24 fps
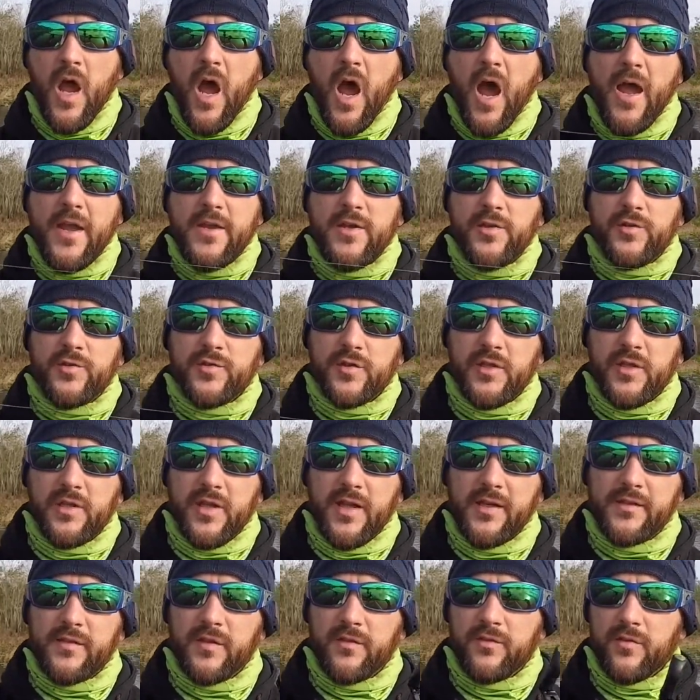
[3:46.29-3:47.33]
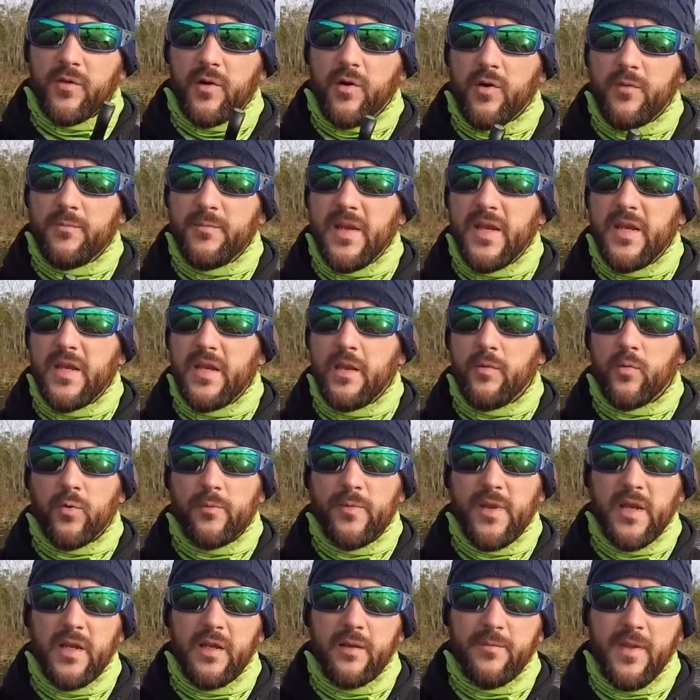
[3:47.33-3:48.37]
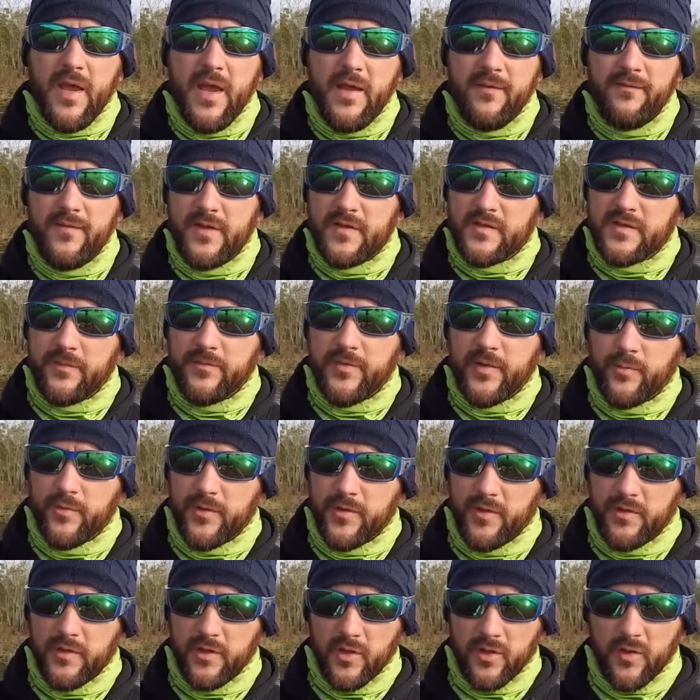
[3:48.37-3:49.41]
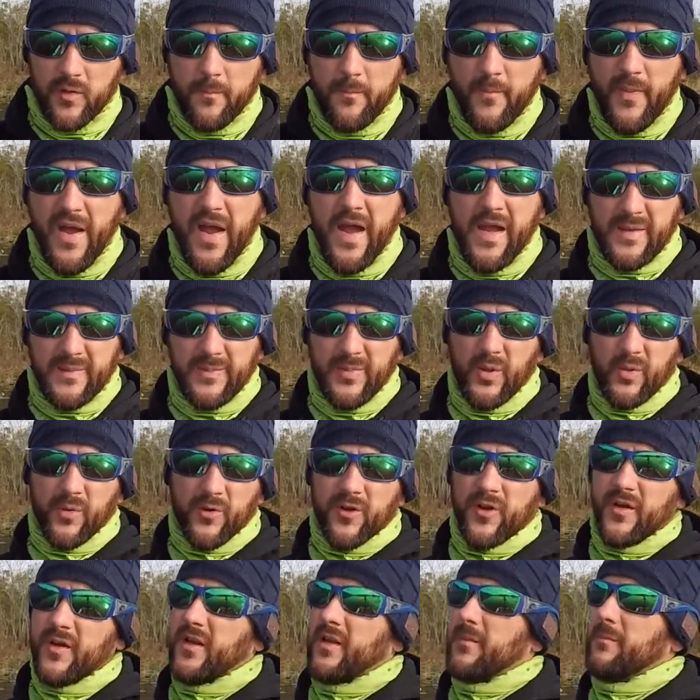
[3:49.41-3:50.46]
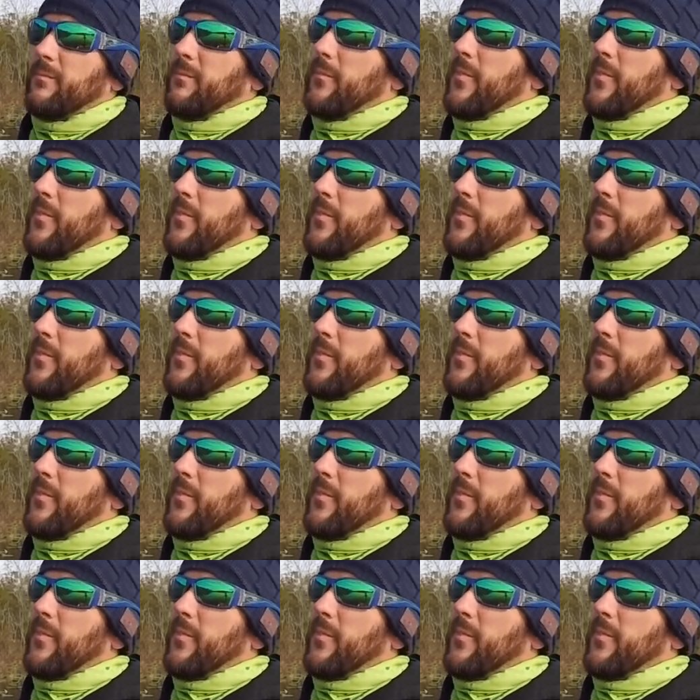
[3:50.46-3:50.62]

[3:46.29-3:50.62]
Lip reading: I usually like to throw a medium or medium heavy, something with a little backbone on it.